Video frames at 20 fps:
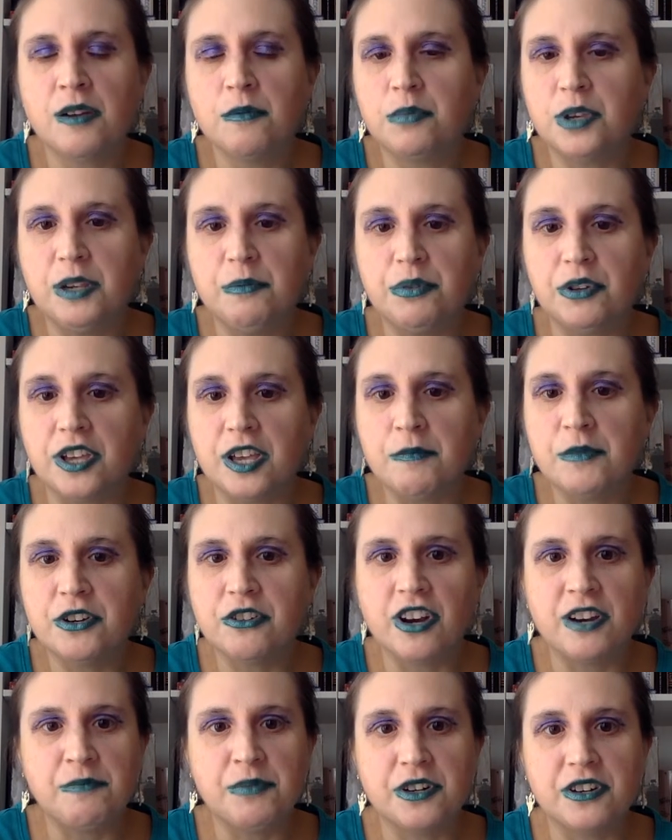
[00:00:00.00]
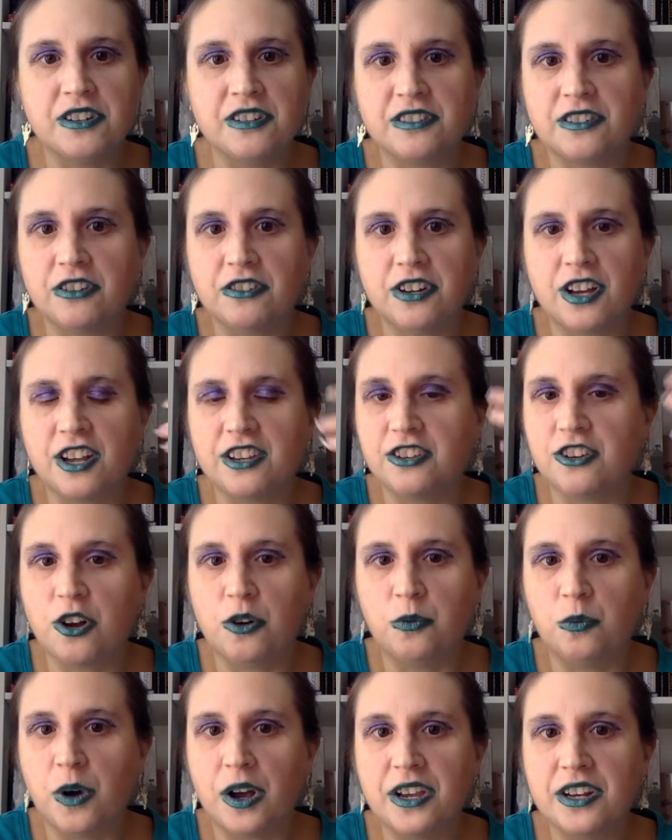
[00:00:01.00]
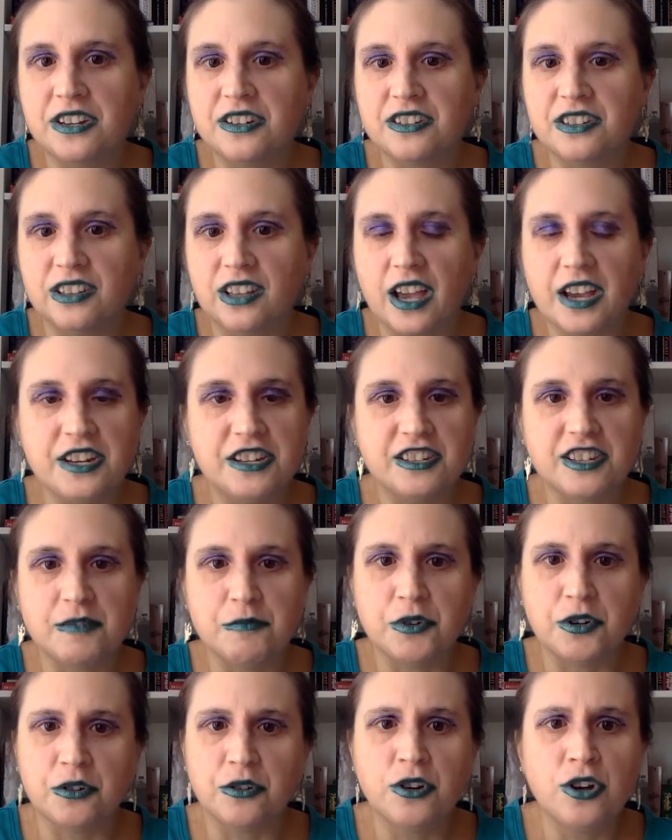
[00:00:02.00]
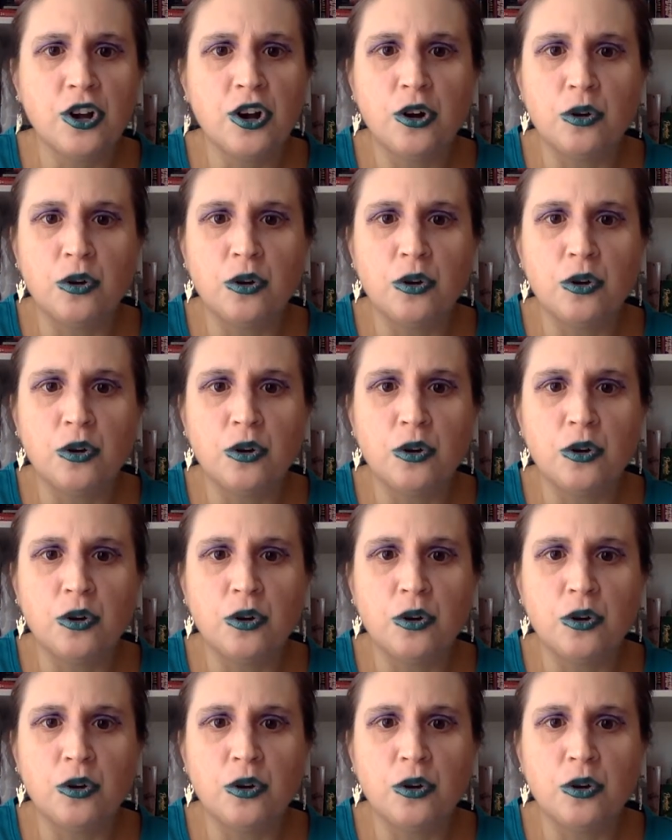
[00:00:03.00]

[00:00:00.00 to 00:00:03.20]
people immigrate because they're not, you know, white and delightsome or